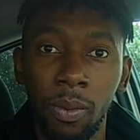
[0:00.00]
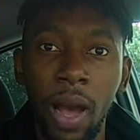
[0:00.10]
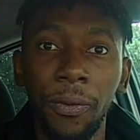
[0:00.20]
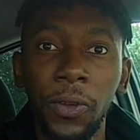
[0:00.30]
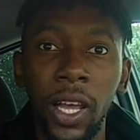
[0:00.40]

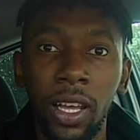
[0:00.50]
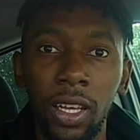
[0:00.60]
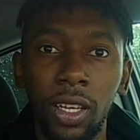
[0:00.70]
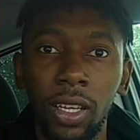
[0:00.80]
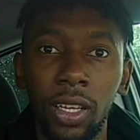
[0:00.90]
Mafi.
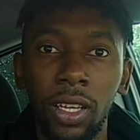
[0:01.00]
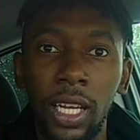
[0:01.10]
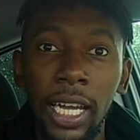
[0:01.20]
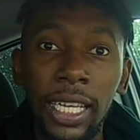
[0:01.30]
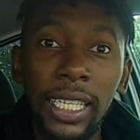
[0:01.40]

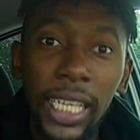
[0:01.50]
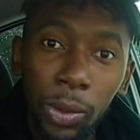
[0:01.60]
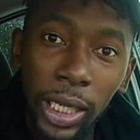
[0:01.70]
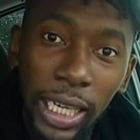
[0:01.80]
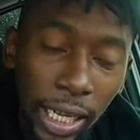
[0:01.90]
Deal
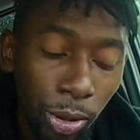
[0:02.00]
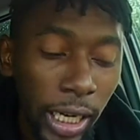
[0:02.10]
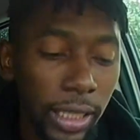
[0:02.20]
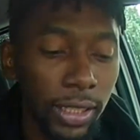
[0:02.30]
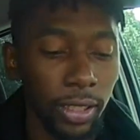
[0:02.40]
with
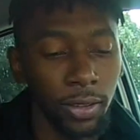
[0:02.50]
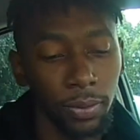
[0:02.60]
it.